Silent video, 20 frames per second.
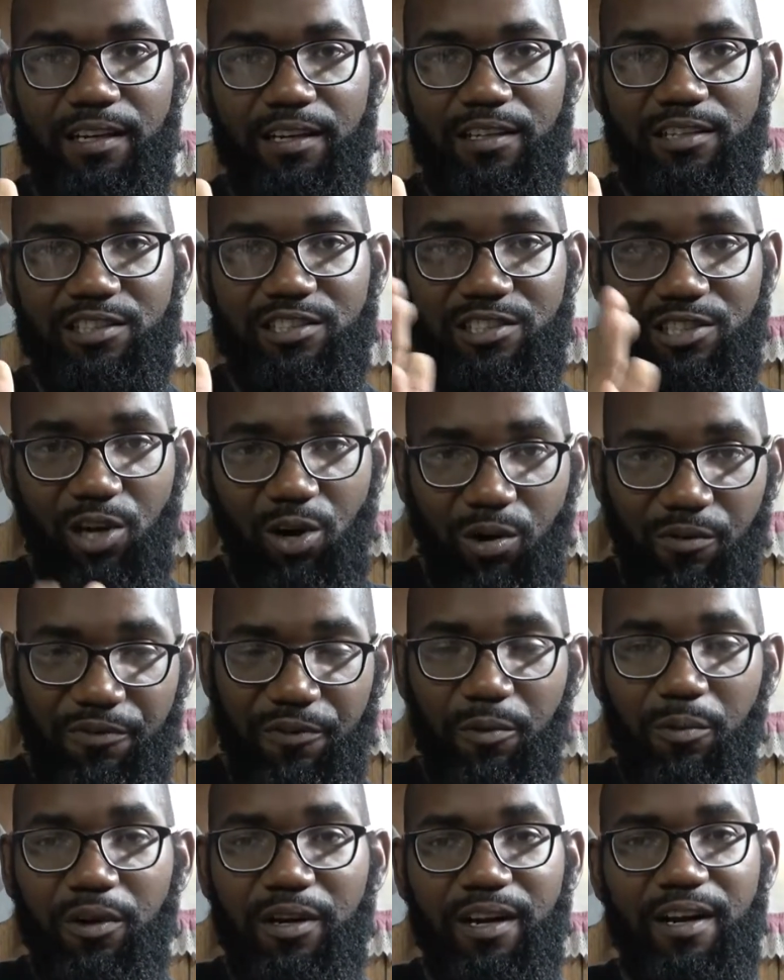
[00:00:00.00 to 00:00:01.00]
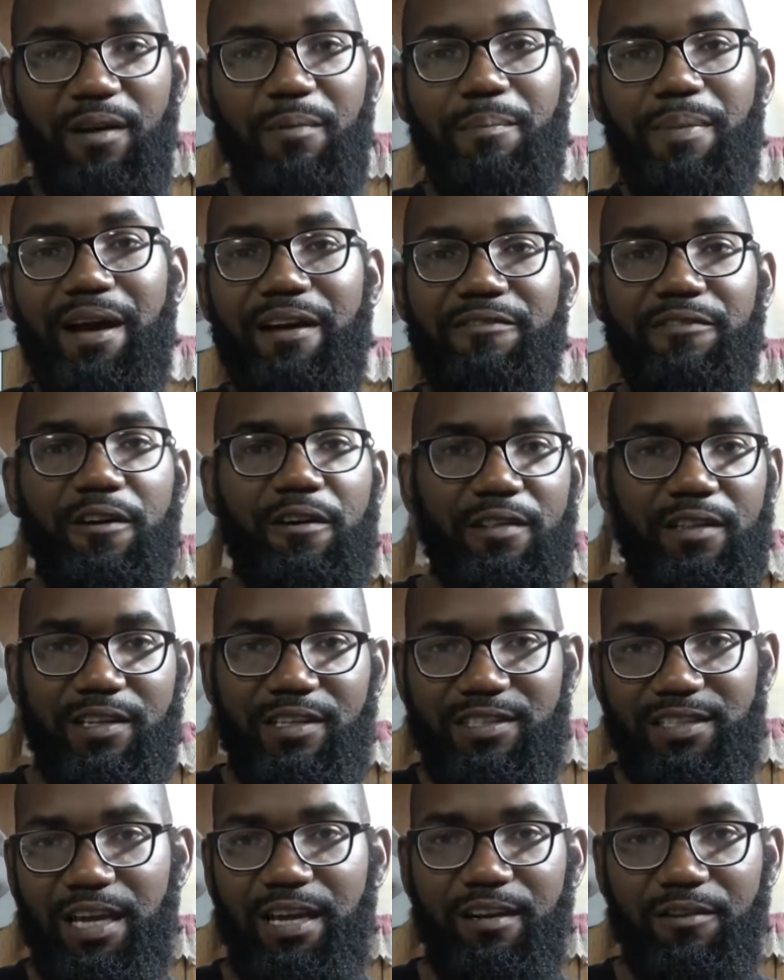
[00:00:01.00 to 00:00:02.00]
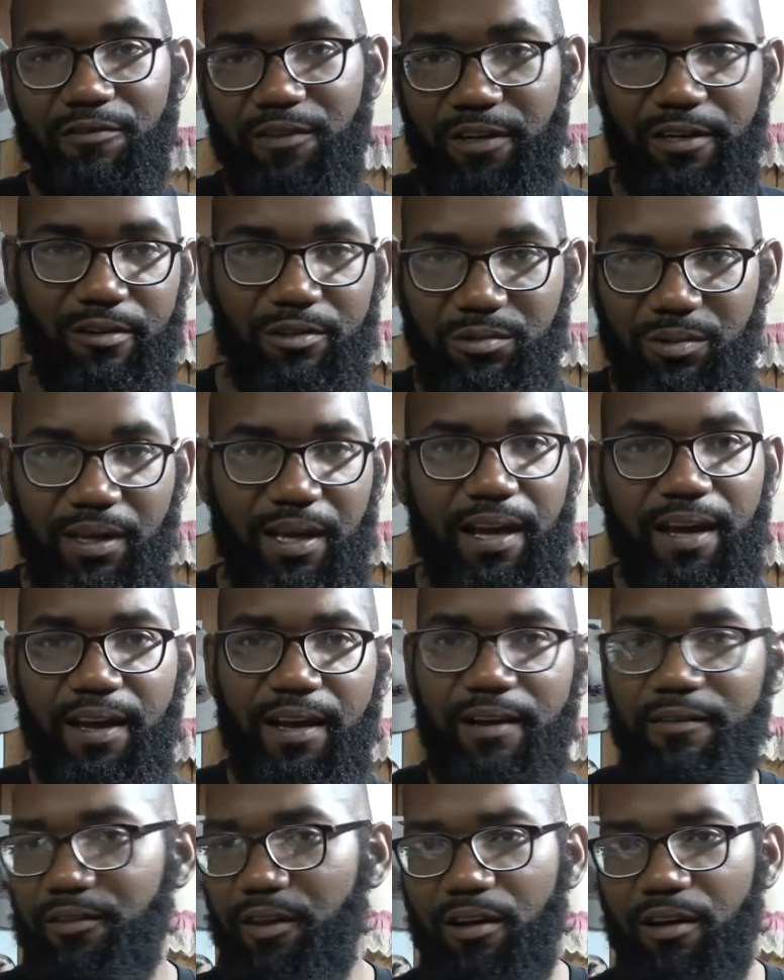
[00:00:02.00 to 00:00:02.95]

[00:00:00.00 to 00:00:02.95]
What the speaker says: So if you want to come back for all the exciting videos we have,